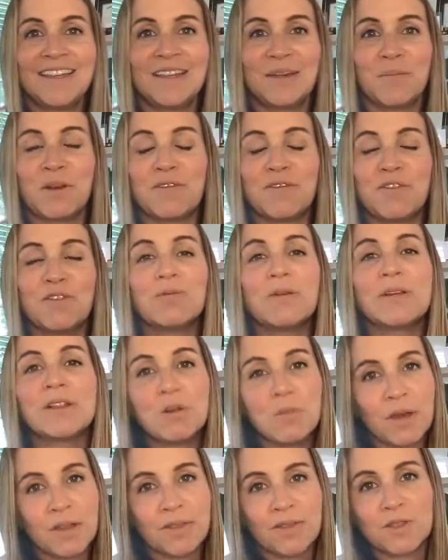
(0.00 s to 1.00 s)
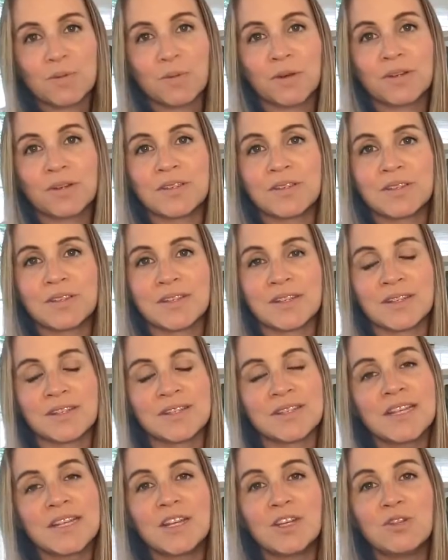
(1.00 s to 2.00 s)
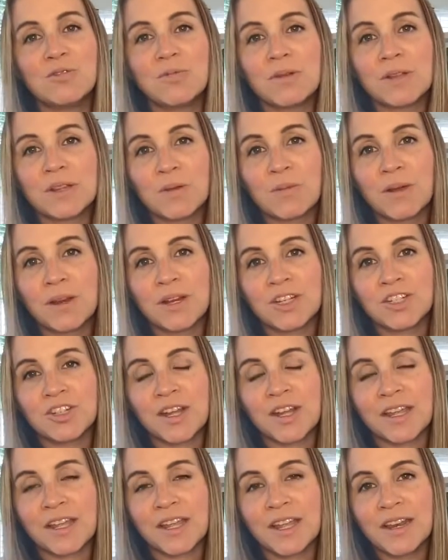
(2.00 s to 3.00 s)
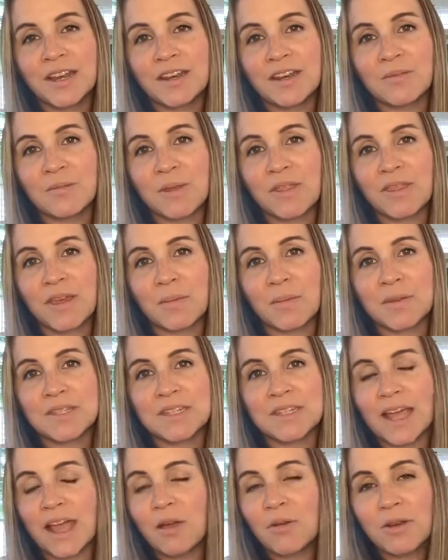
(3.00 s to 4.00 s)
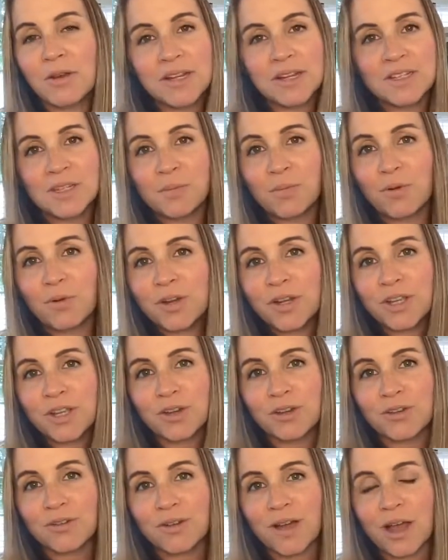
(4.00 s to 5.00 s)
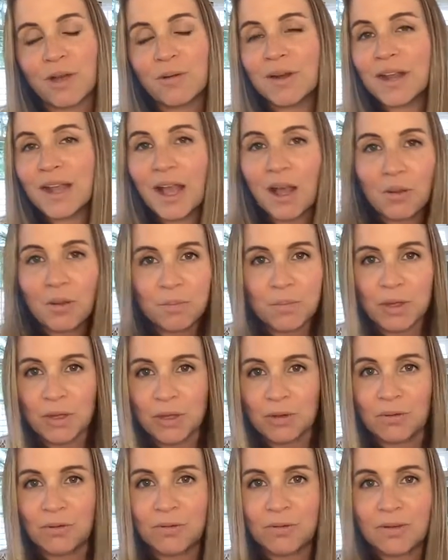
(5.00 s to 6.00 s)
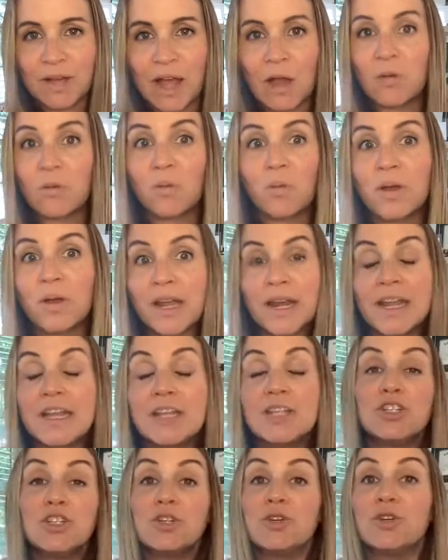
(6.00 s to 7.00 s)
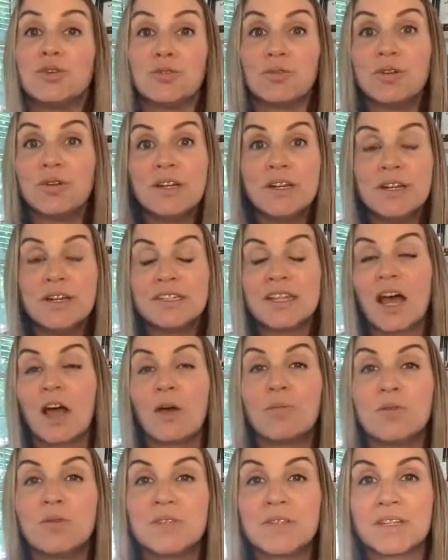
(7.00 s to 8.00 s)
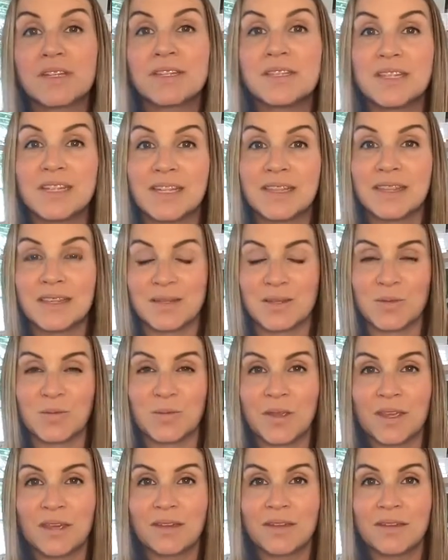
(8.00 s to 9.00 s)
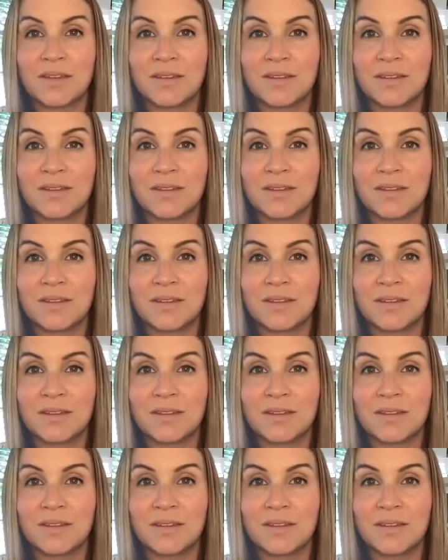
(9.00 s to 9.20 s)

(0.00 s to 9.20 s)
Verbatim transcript: But if you really want this person to succeed, you really want to check in with them and say, How can I support you? How can I help you? How, what can I do to help you succeed this week?